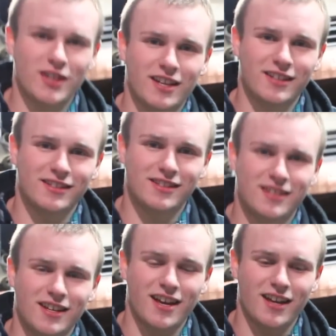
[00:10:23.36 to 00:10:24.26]

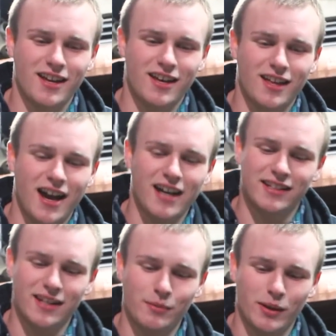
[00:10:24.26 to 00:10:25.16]
things I
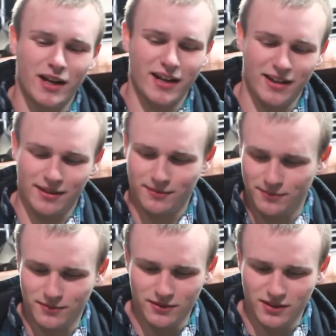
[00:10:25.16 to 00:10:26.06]
did when I
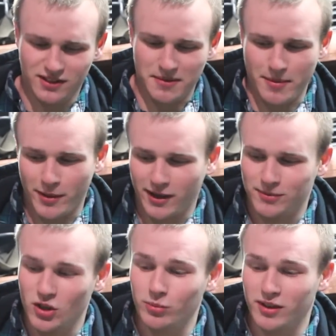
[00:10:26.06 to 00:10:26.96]
set my bike
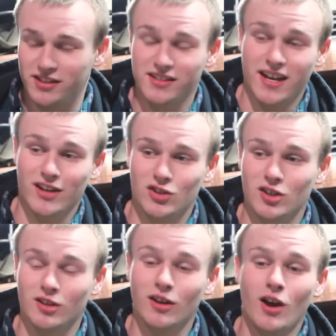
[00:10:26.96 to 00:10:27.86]
up tubeless is I
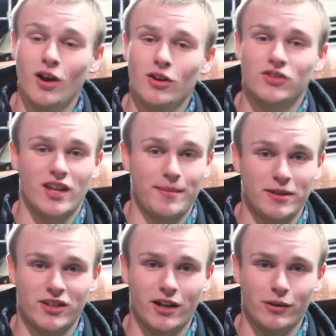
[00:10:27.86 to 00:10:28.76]
actually stabbed
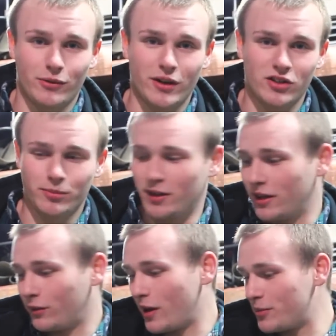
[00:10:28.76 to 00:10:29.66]
my tire with a razor
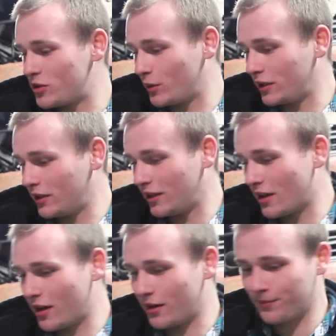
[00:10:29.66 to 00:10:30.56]
blade right between
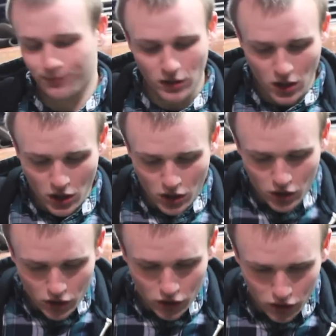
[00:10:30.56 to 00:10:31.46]
the
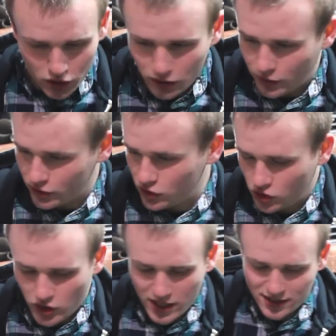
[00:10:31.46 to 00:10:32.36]
little
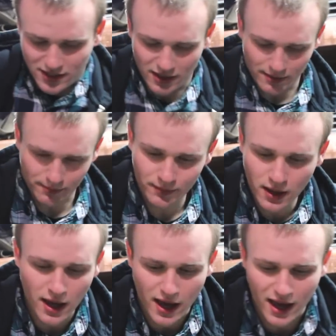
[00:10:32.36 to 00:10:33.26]
tread seam,
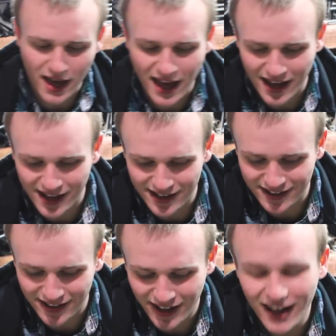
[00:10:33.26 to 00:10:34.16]

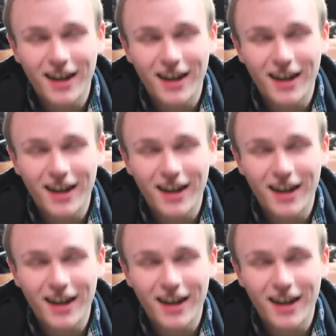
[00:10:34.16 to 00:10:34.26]
and